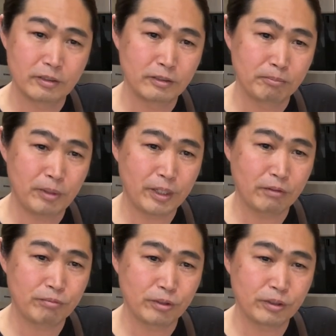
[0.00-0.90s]
making
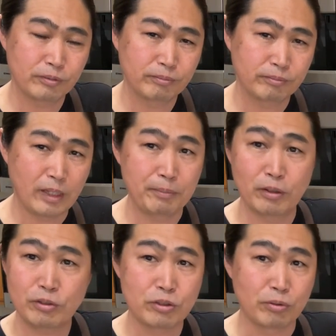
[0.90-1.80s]
food. I mean, it
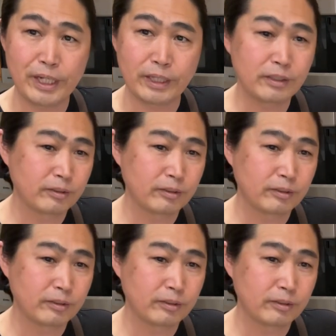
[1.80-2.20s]
looks great,